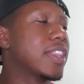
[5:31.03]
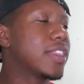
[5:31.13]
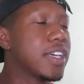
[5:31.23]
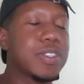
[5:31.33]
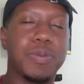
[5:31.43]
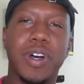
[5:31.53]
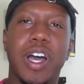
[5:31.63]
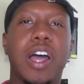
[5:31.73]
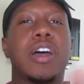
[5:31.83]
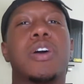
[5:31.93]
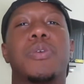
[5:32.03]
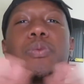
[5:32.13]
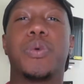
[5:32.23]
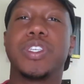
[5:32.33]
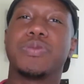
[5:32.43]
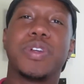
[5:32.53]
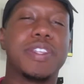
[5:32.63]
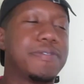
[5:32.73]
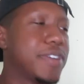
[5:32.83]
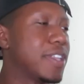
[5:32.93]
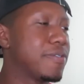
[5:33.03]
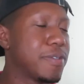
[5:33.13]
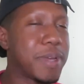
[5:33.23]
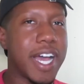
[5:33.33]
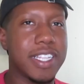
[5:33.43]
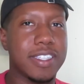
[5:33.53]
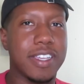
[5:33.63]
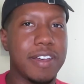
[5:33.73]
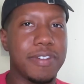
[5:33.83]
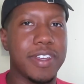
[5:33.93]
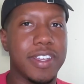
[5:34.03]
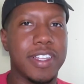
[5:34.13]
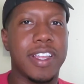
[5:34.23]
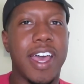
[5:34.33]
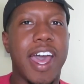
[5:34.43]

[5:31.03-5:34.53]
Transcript: this one wasn't really feeling from GOT7.